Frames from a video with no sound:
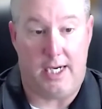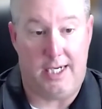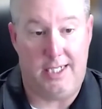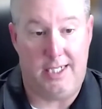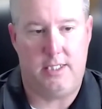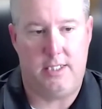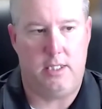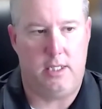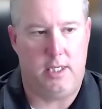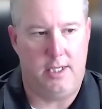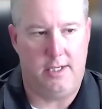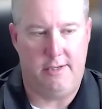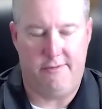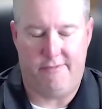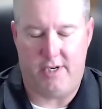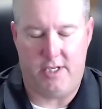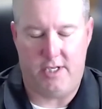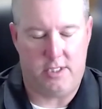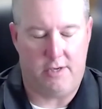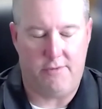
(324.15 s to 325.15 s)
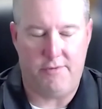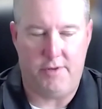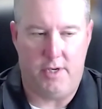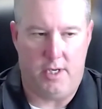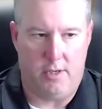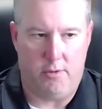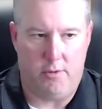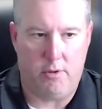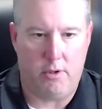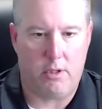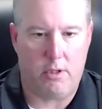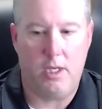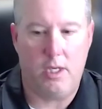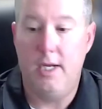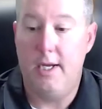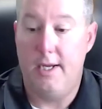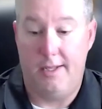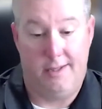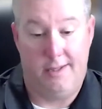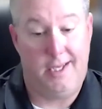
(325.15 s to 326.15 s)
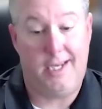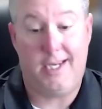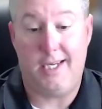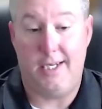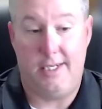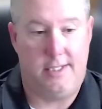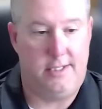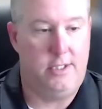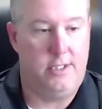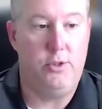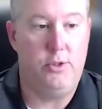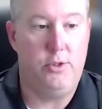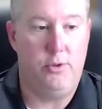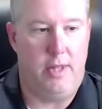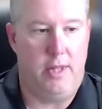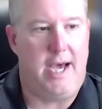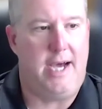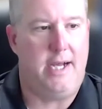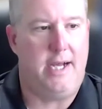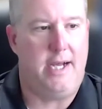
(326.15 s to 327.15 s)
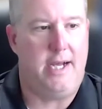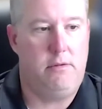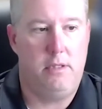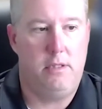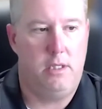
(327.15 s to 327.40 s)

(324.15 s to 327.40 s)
isolate a device off the network, they can do that,